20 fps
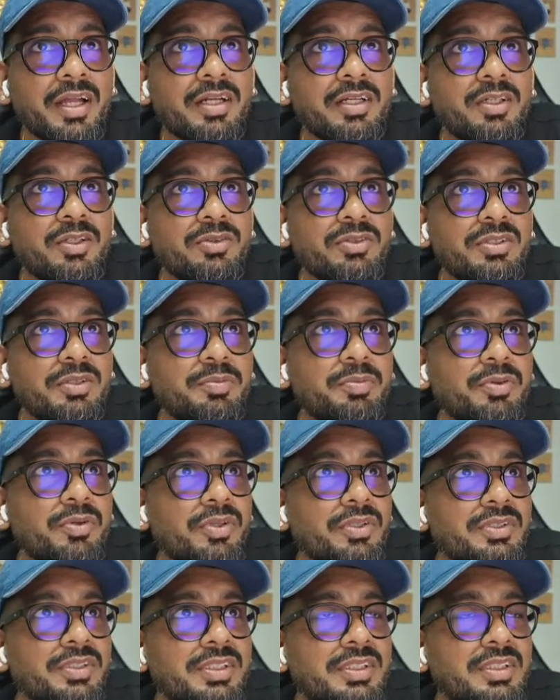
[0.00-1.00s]
the
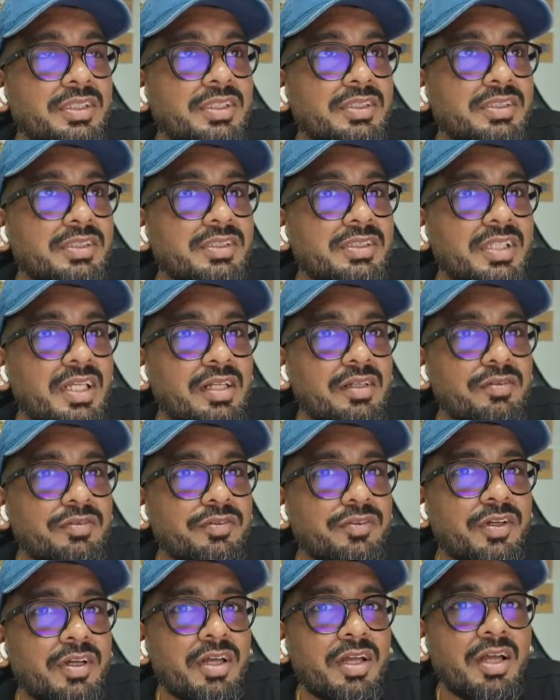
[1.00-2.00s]
project itself.
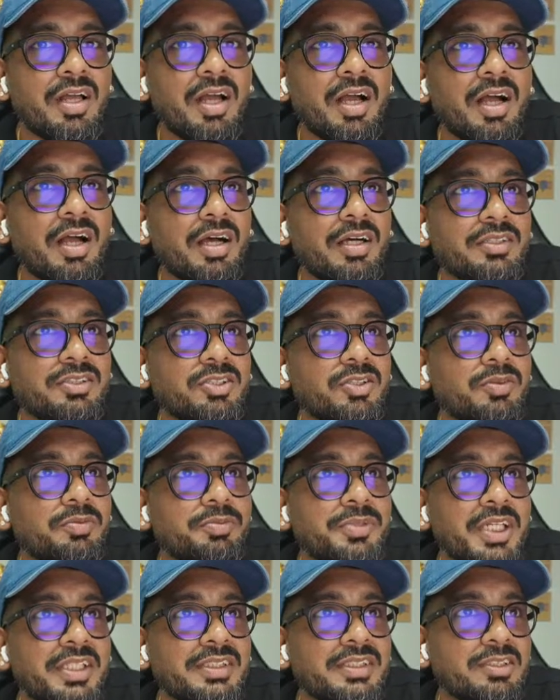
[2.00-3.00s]
So
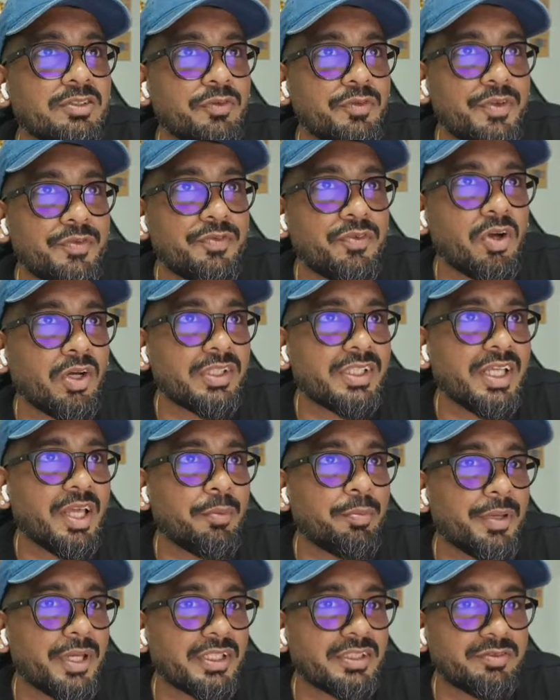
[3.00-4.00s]
yes, so we've got the
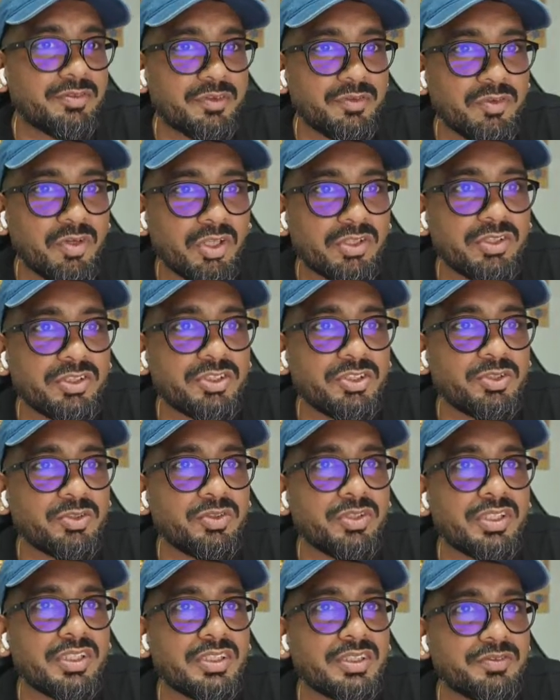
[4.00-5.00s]
epics, we've got the
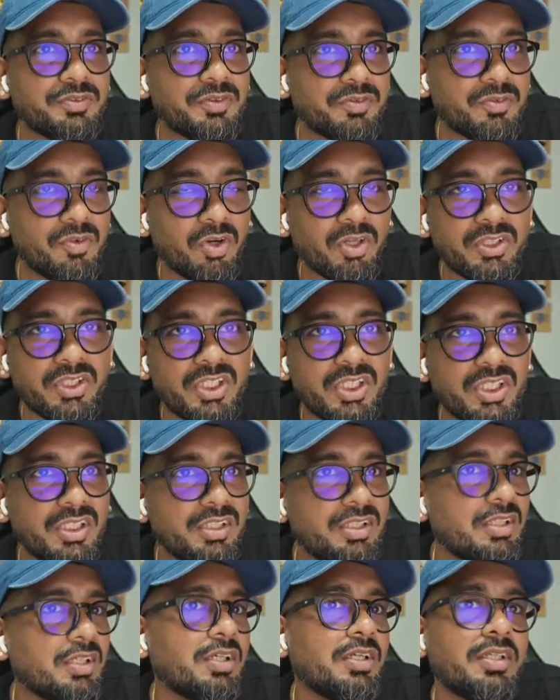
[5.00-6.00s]
stories, we've got
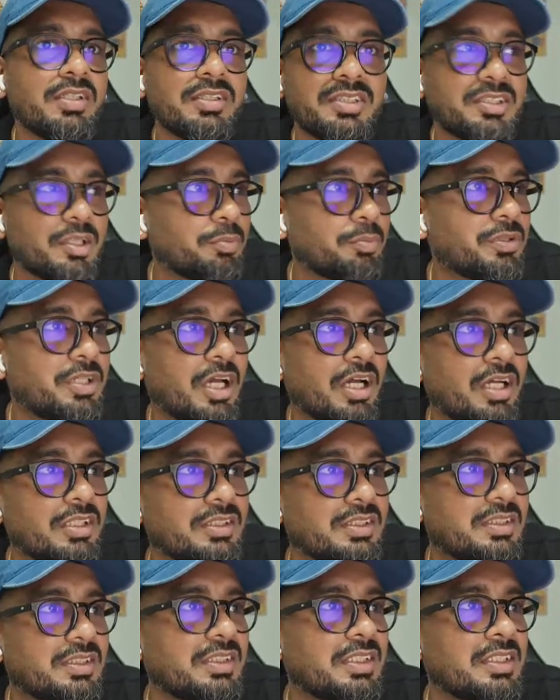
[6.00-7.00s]
the
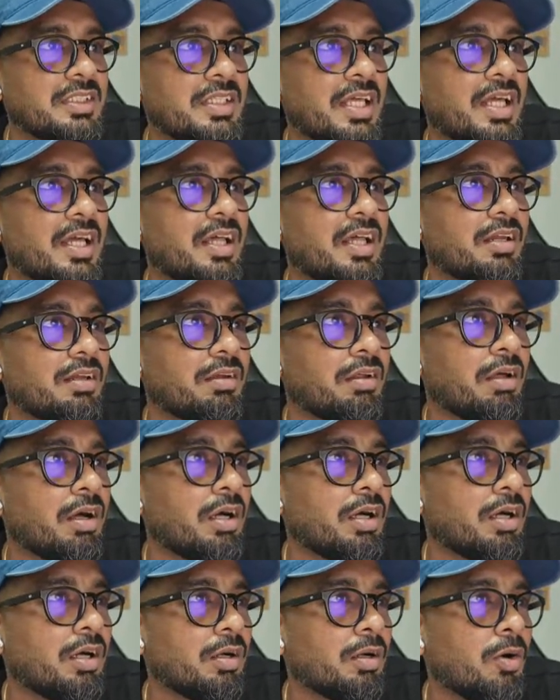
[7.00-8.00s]
subtasks in there.
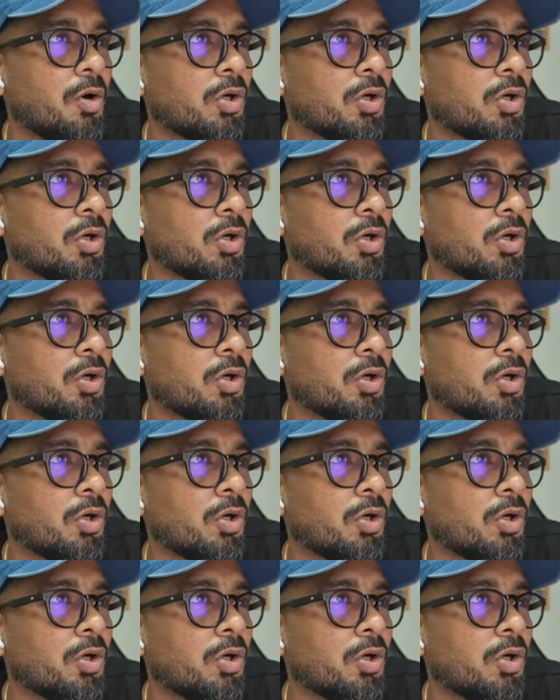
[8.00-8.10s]
On